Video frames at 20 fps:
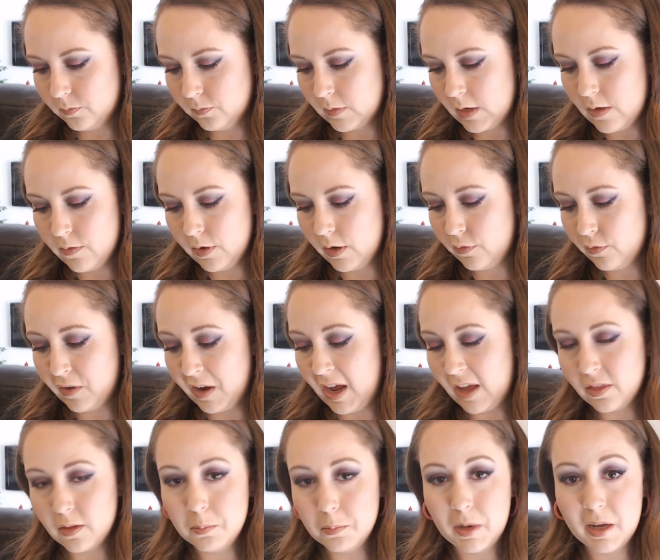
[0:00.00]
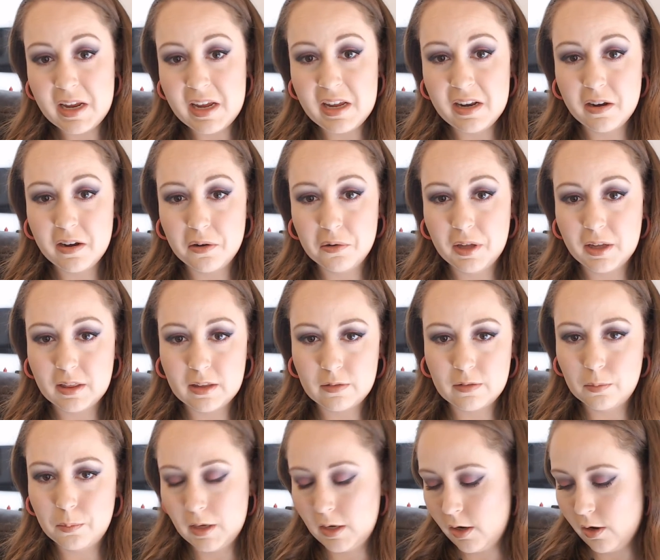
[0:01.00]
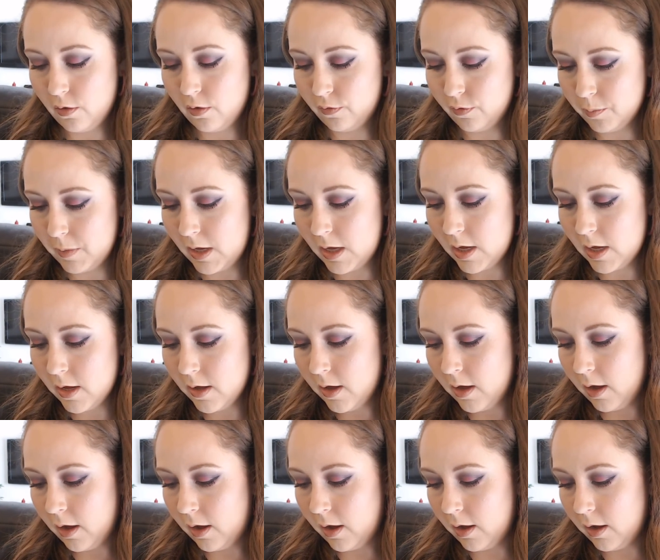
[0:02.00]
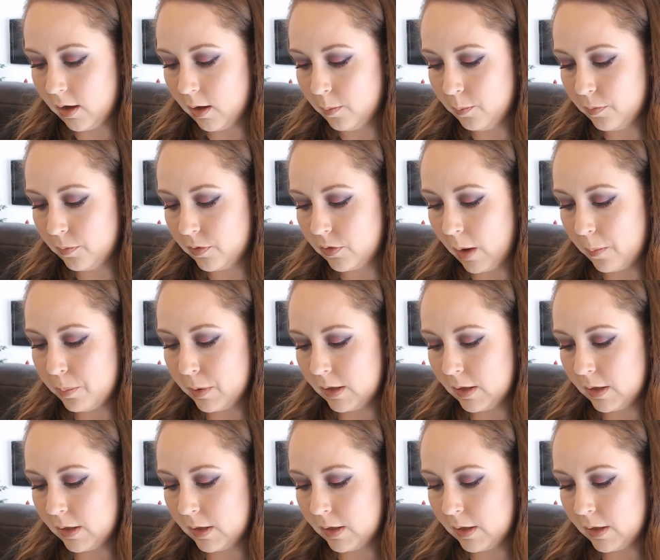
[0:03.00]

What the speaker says: Even if I had the money, you know, like this would be a no for me. That being